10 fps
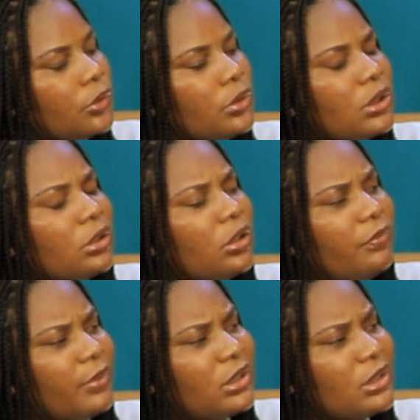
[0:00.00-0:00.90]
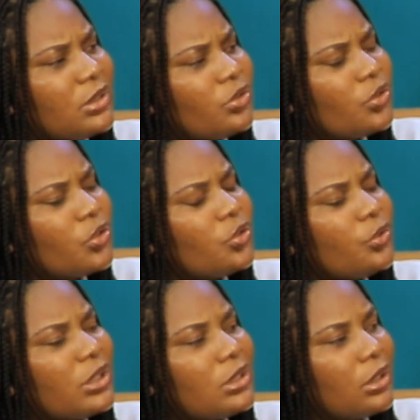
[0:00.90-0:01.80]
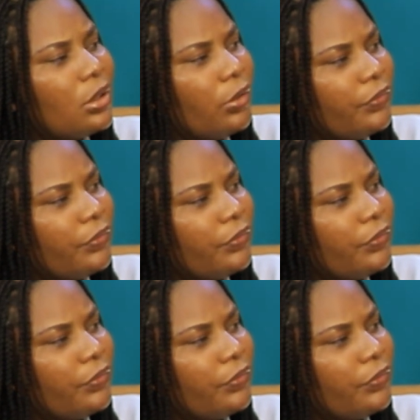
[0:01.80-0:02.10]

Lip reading: Do you think the government is strict enough?